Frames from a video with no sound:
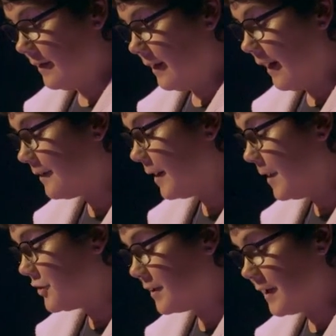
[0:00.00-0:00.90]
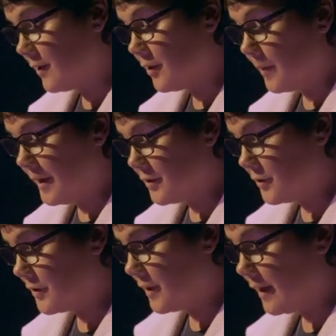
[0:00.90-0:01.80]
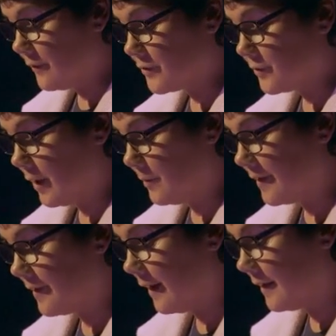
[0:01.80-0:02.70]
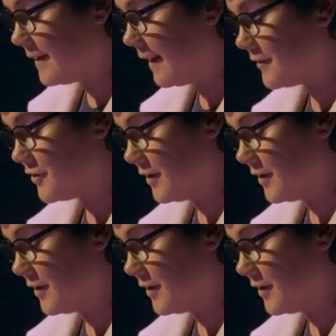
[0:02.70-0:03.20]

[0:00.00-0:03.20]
As I mentioned earlier, my daughter Niamh was crowned Miss Ireland last